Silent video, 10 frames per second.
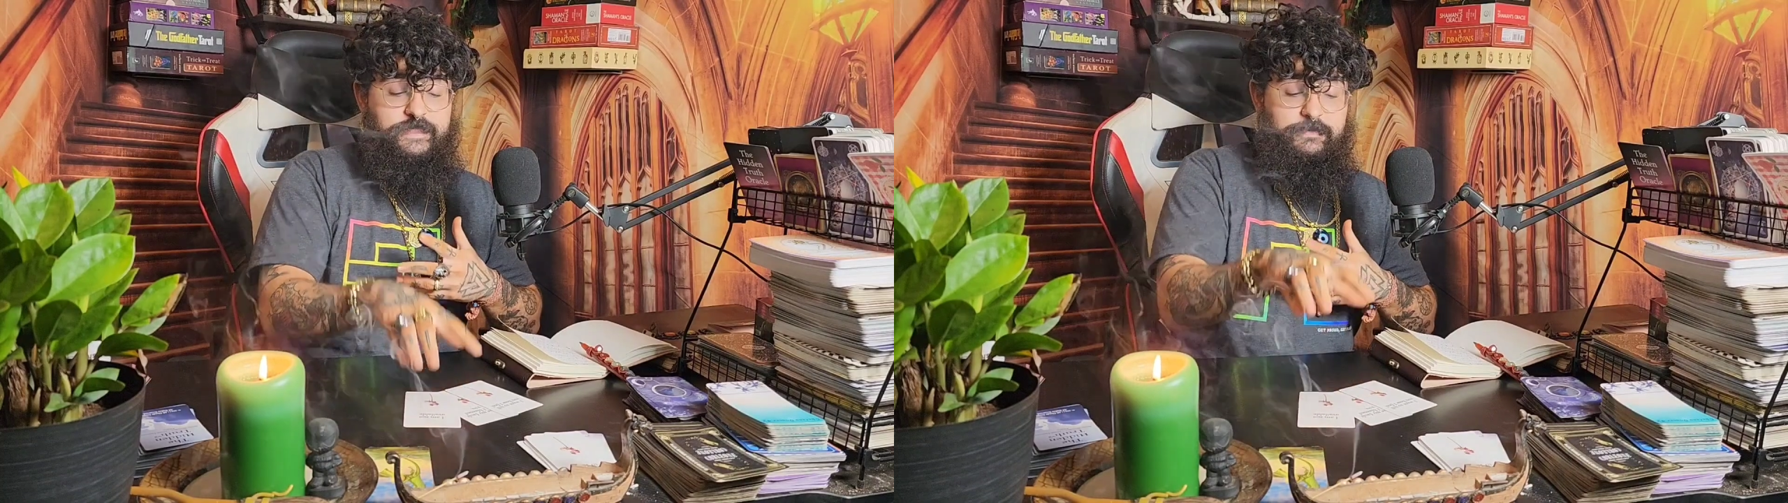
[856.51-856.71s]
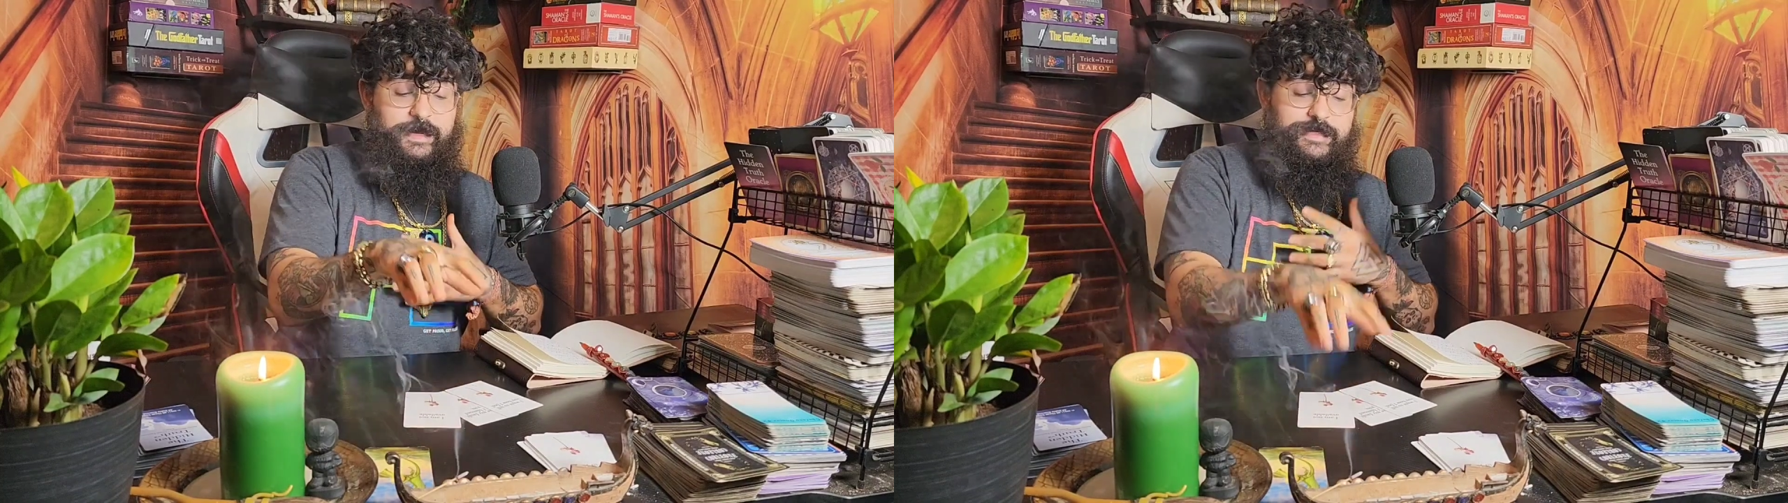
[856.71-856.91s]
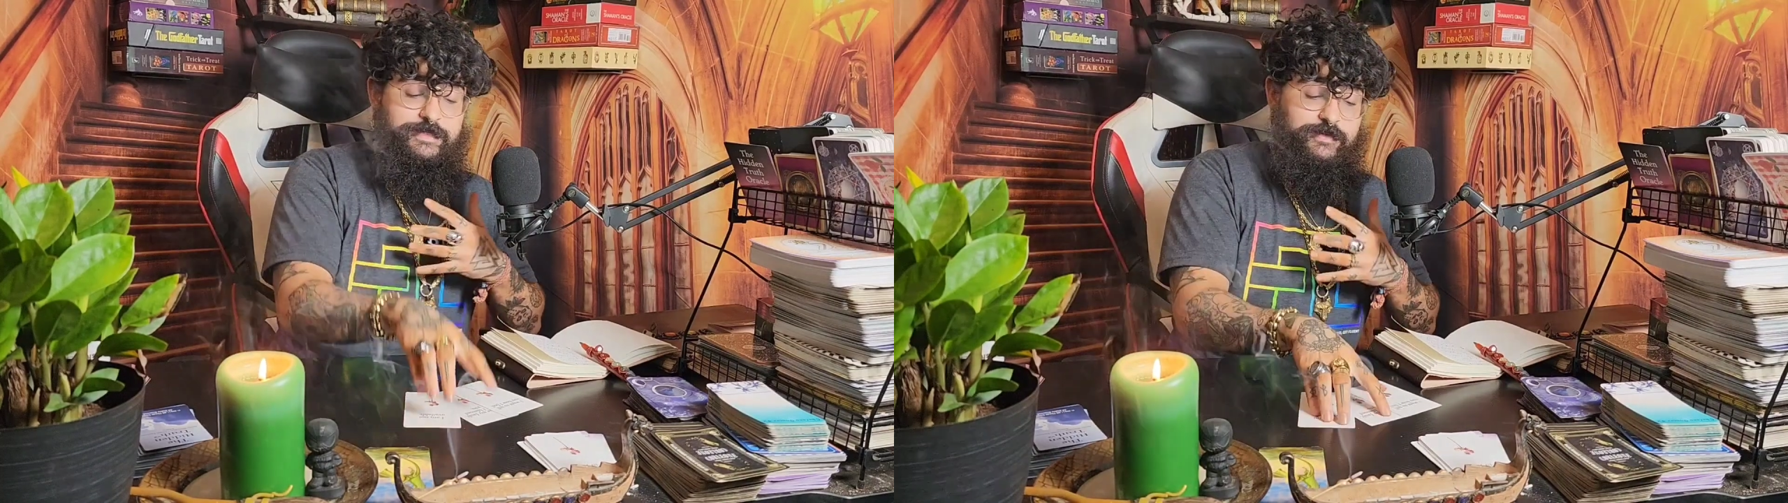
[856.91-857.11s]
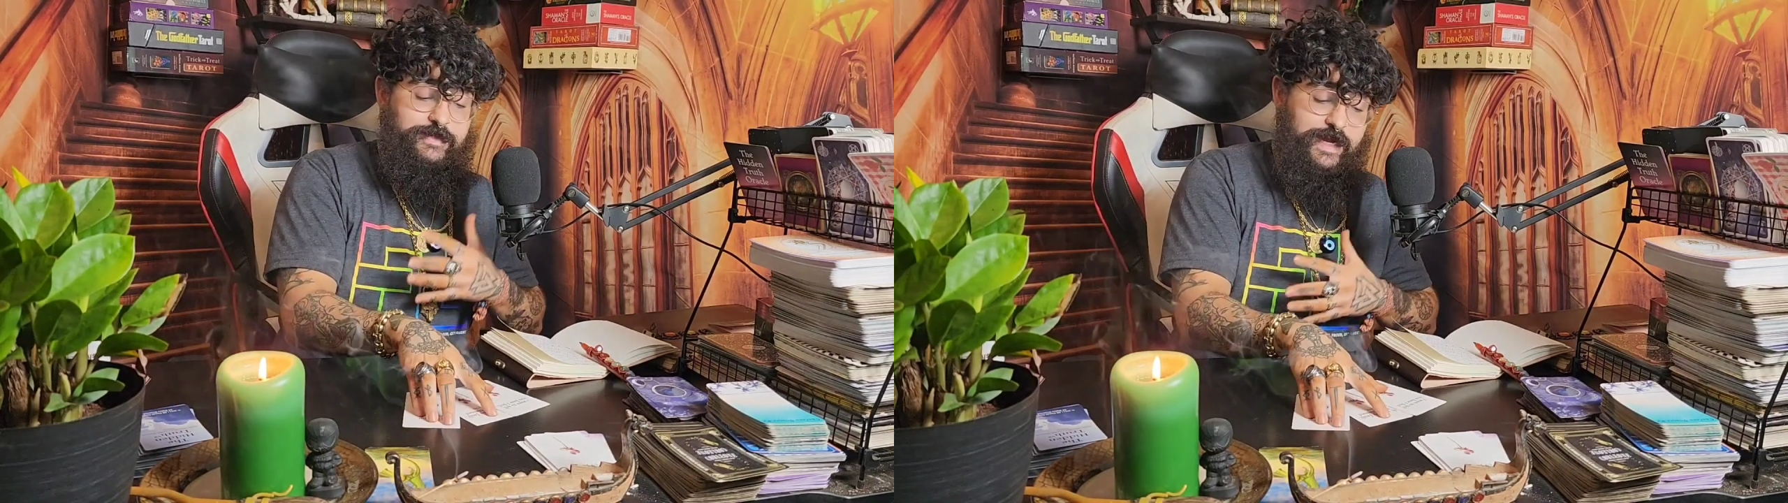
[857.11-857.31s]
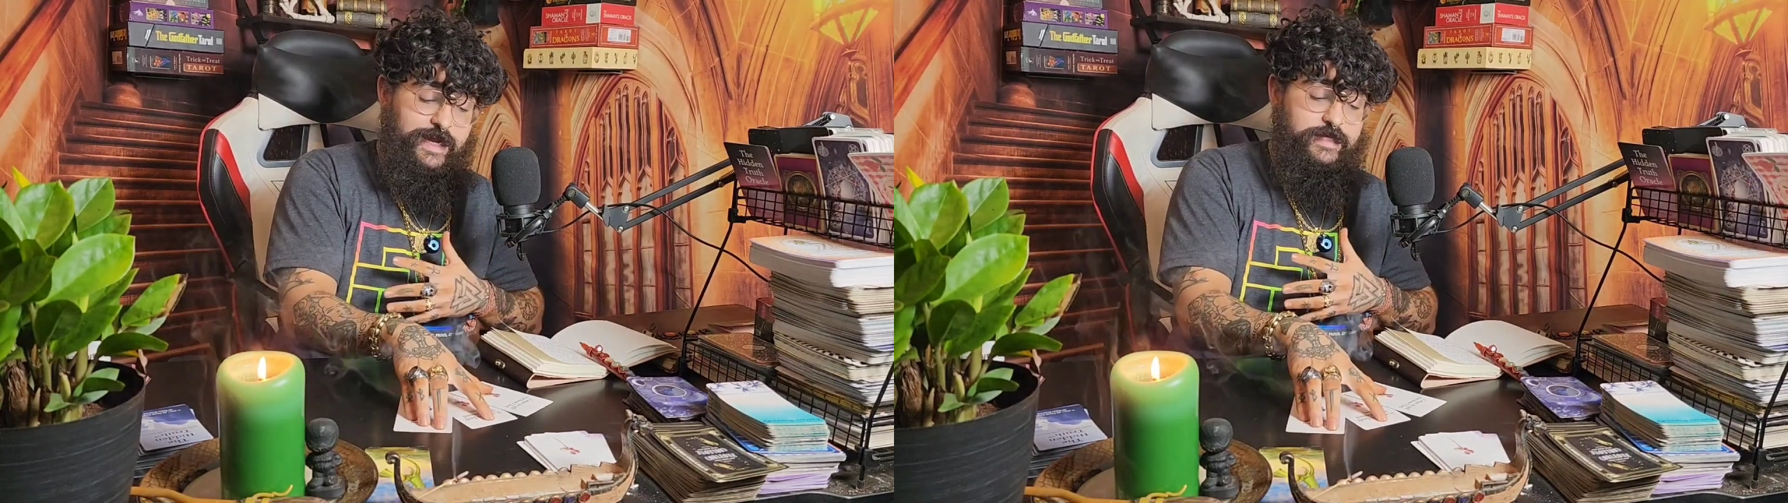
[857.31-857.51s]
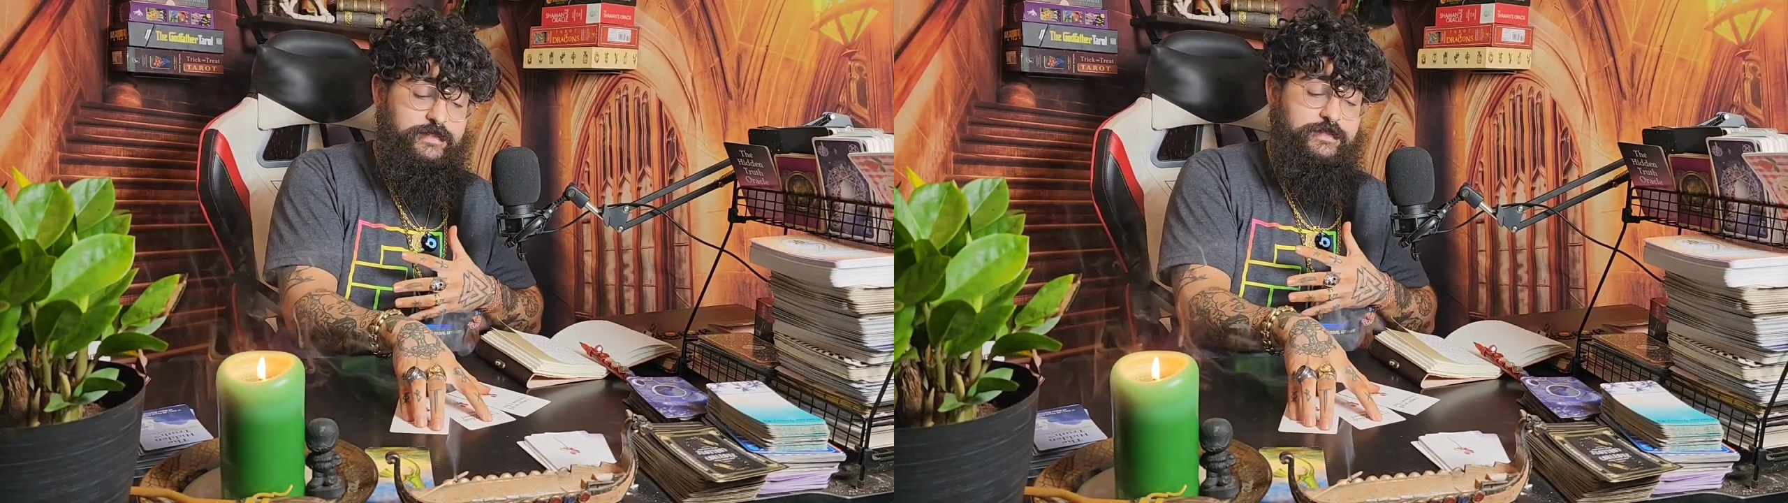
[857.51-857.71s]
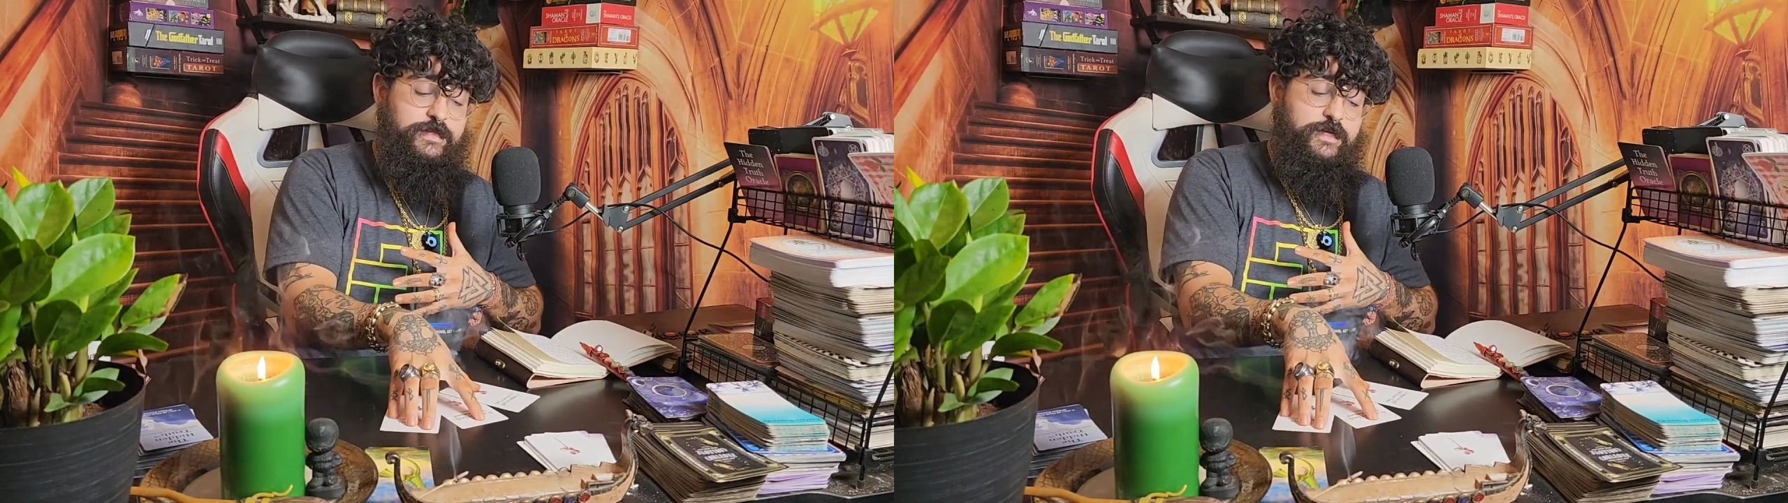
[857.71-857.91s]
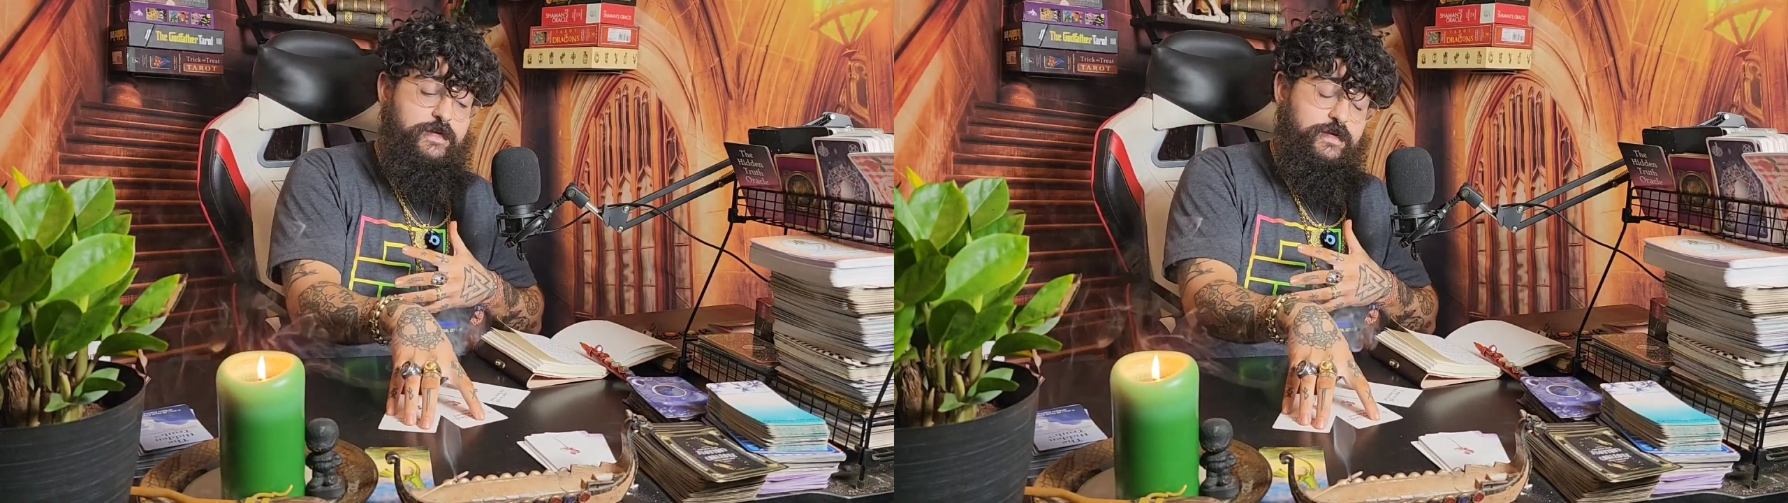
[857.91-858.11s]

that the masculine has,